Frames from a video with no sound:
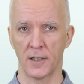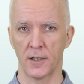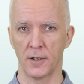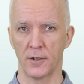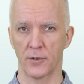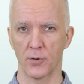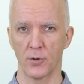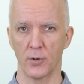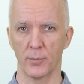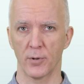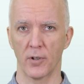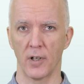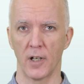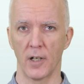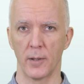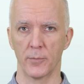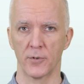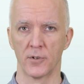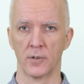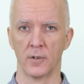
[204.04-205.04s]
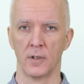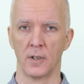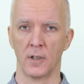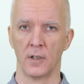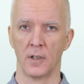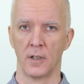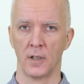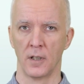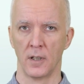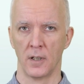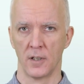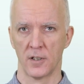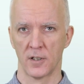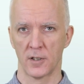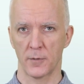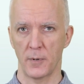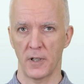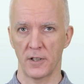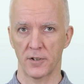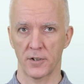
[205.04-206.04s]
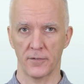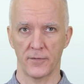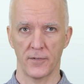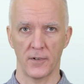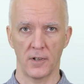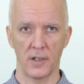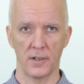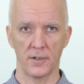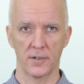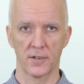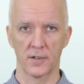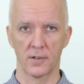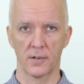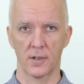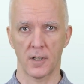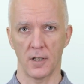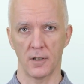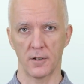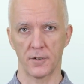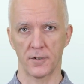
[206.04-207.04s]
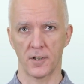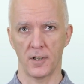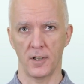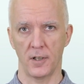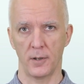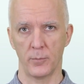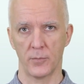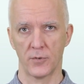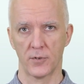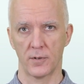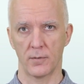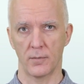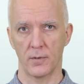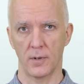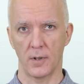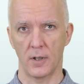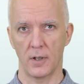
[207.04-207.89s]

and control programs, special fonts, color schemes,